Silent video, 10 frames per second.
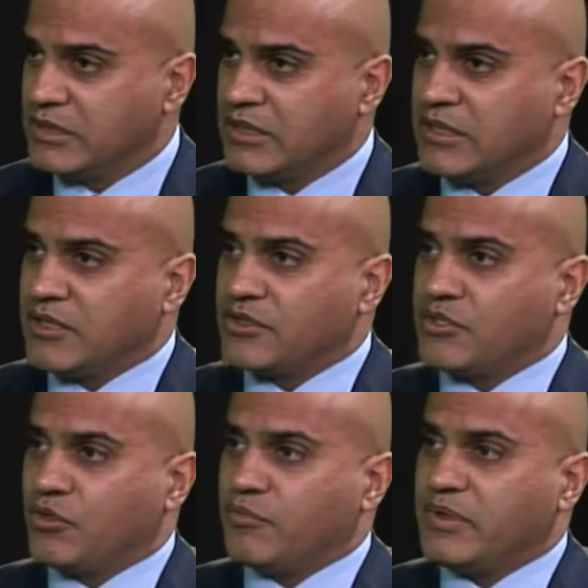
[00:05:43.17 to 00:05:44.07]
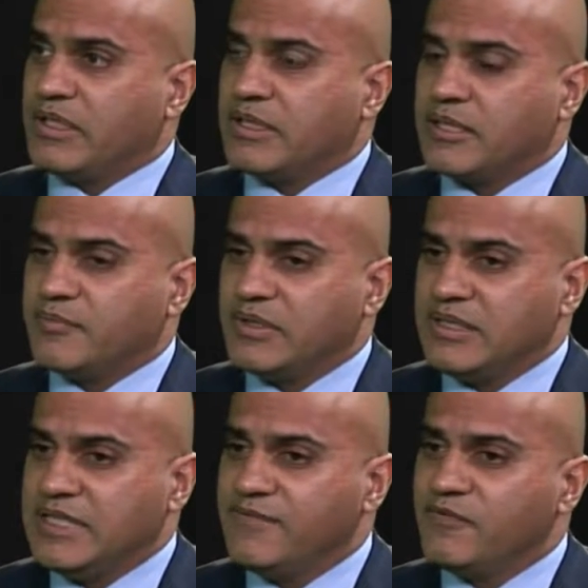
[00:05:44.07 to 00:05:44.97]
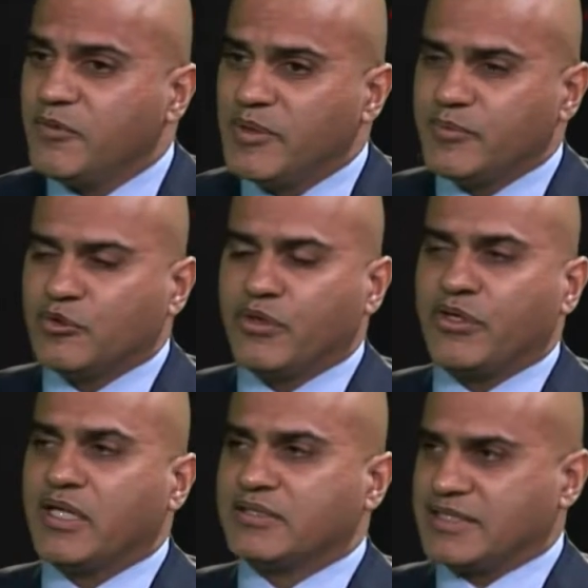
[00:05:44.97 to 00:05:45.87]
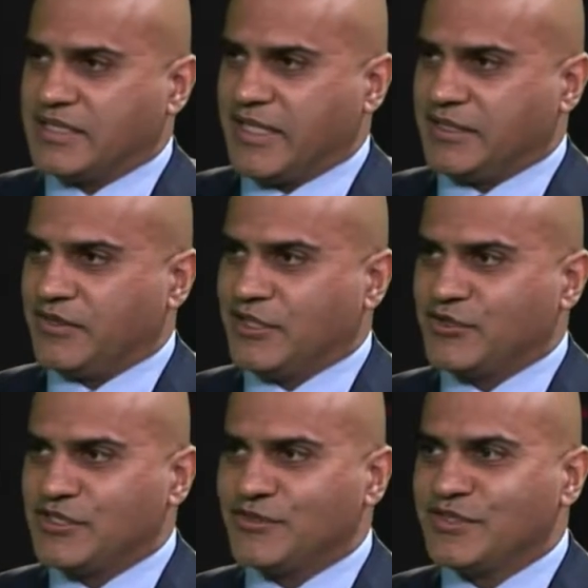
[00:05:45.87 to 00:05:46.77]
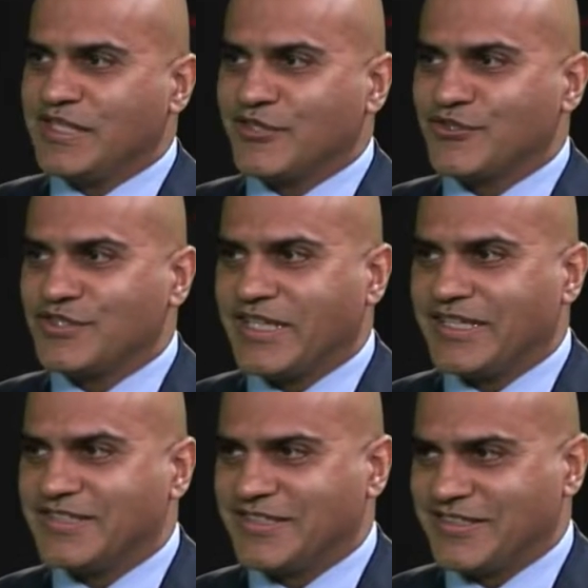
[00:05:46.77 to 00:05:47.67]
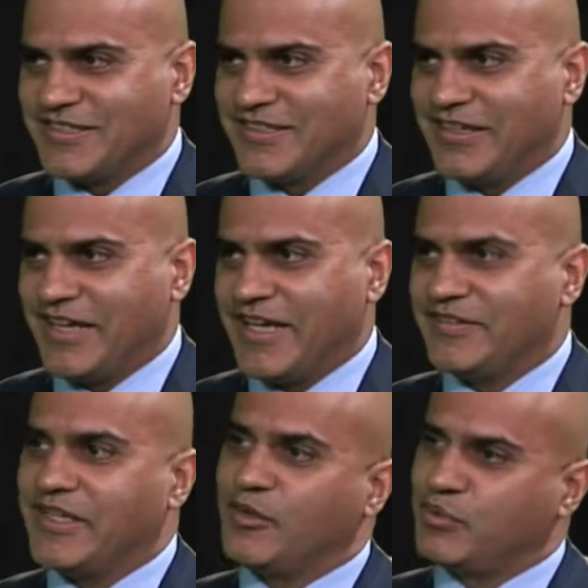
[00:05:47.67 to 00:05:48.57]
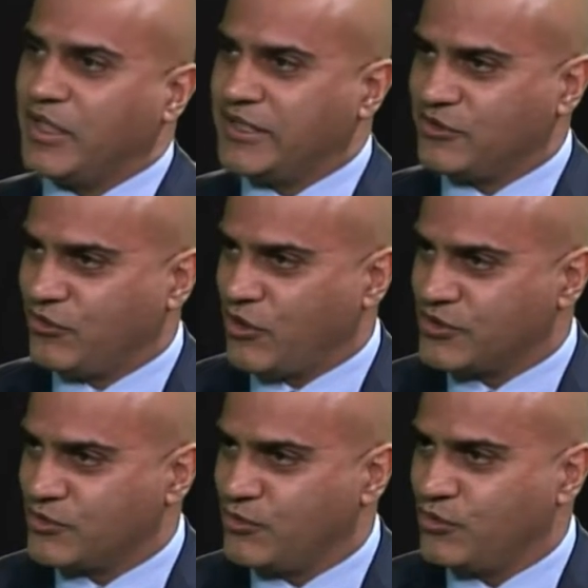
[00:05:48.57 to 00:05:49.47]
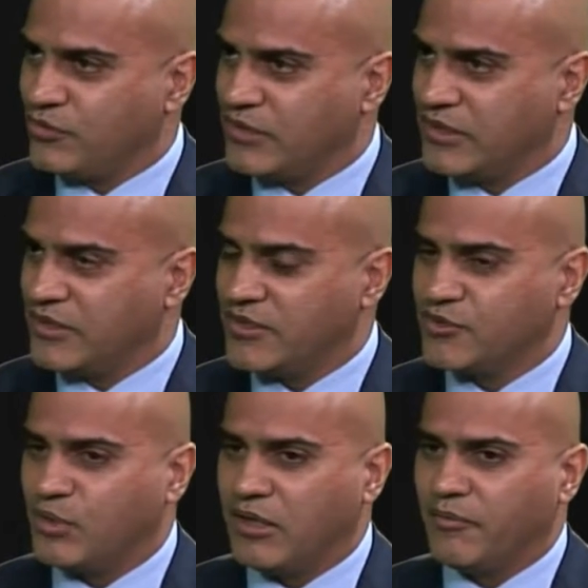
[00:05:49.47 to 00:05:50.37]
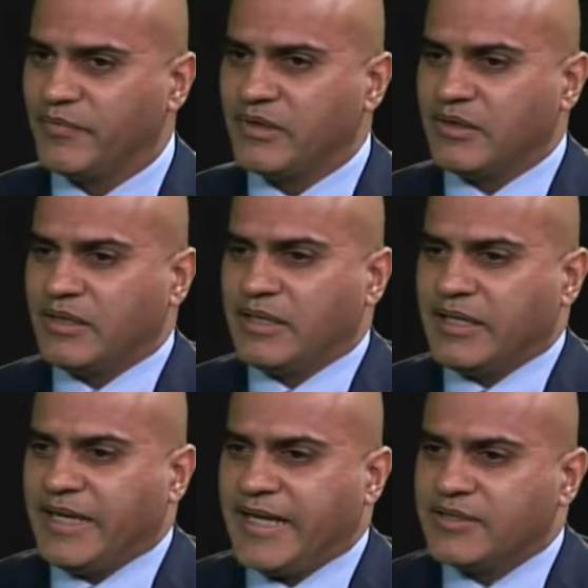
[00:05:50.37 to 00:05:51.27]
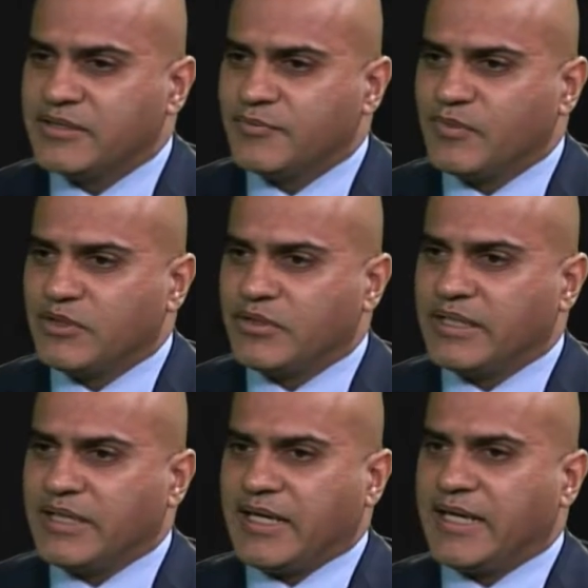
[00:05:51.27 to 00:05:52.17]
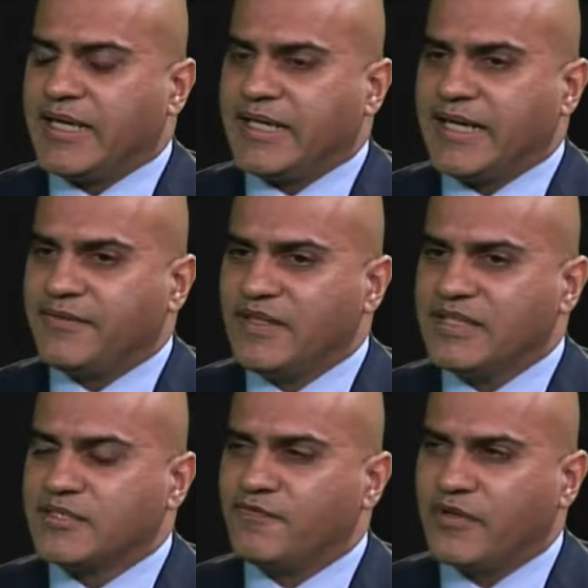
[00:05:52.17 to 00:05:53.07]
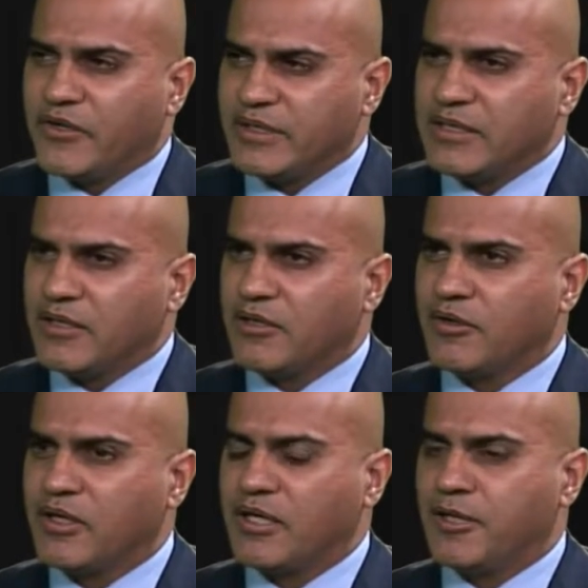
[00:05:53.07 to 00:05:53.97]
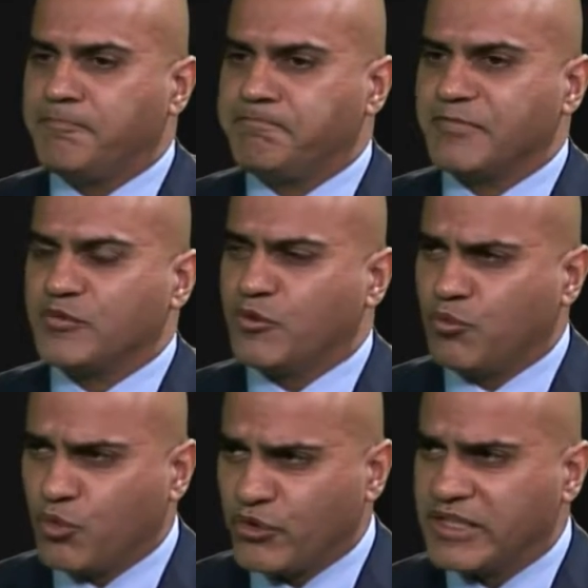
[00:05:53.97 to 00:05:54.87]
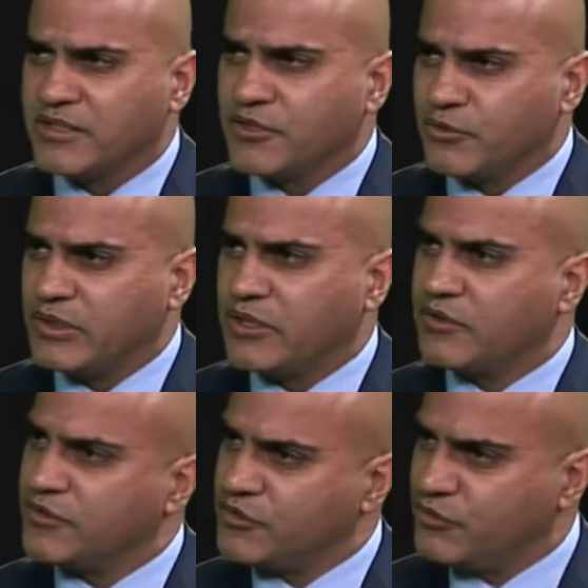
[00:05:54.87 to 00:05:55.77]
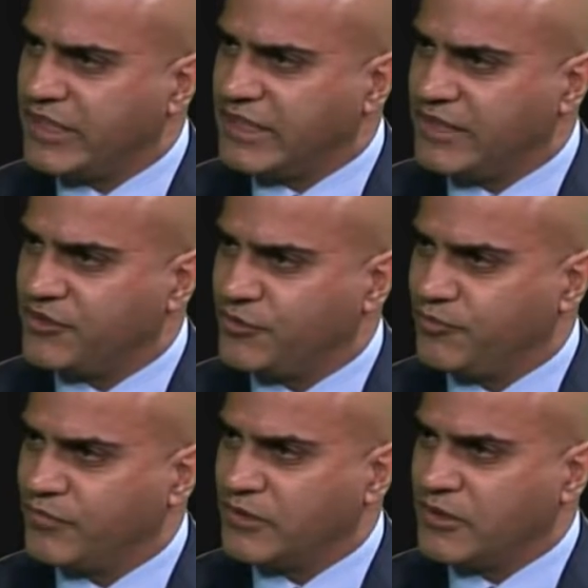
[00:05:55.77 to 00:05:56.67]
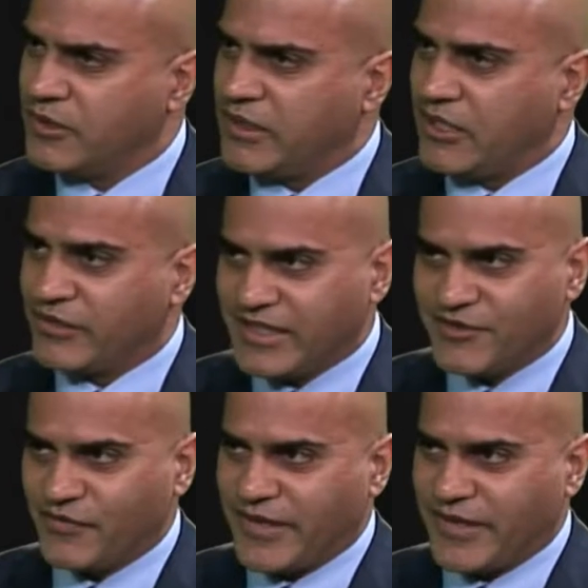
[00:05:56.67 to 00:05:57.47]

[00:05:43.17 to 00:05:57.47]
So even for people who are not decided, they could still take their sciences and then apply to law school as well. And I think it's a very rewarding career to get into. And I'll get into that.